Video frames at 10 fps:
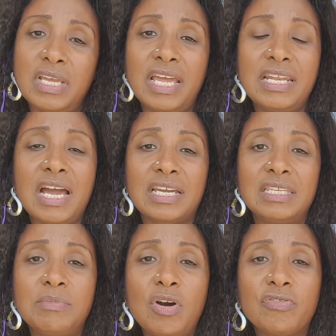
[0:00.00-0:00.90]
and knocking
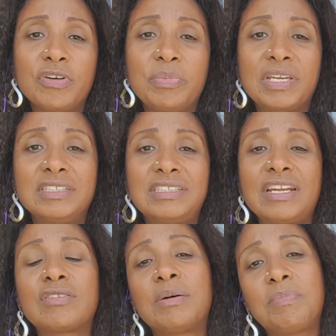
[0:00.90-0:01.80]
them over because they
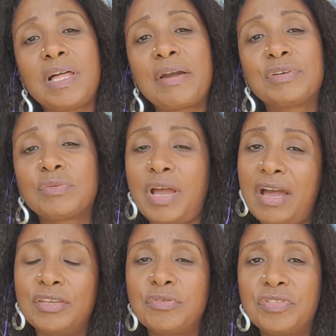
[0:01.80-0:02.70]
don't comply with
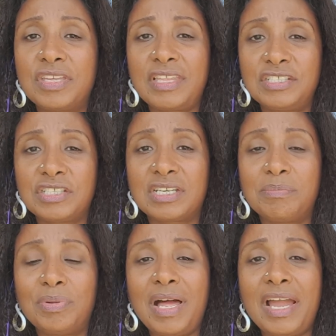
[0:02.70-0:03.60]
how you think they should
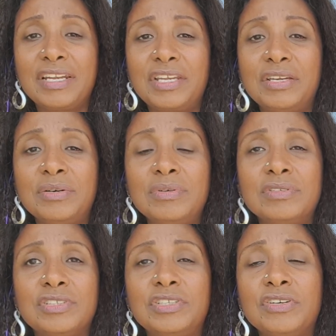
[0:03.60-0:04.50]
comply to you,
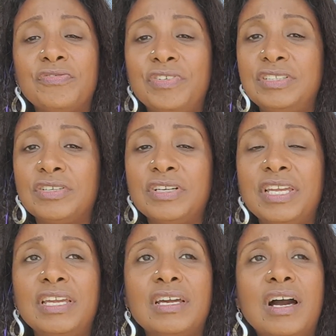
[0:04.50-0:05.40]
to feed your
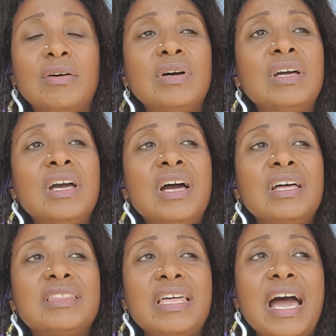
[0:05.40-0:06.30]
ego,
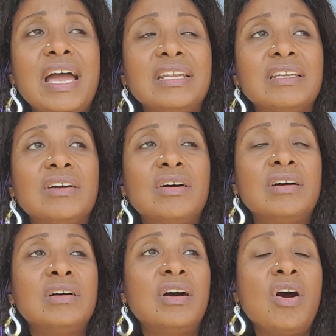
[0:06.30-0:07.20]
that
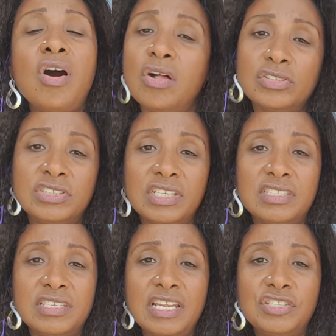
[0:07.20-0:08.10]
halts
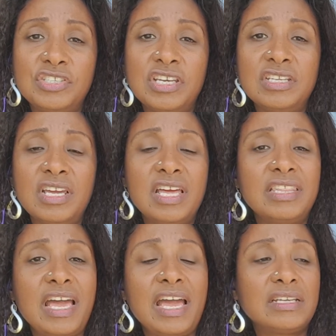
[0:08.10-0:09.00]
ascension, and
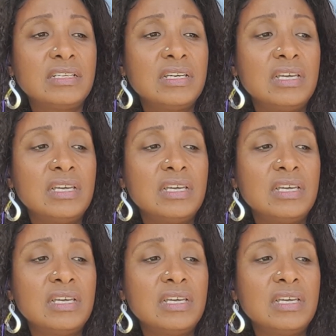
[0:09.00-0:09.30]
that